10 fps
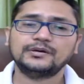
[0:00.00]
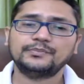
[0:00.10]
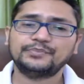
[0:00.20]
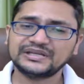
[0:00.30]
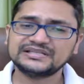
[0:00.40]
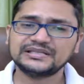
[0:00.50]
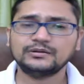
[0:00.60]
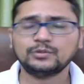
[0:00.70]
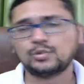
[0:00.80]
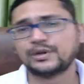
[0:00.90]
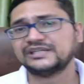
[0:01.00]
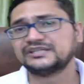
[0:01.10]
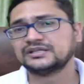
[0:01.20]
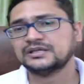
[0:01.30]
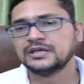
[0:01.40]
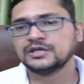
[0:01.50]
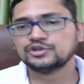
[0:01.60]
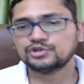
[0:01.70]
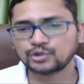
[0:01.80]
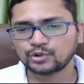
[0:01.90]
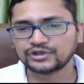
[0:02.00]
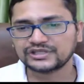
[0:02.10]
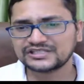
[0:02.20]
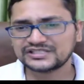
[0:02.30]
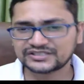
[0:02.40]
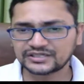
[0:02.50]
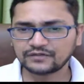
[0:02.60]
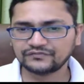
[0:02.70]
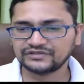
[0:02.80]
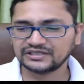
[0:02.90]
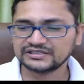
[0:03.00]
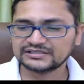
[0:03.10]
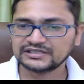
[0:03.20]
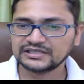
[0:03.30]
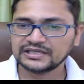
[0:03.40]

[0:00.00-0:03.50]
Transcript: pressing white so instead of this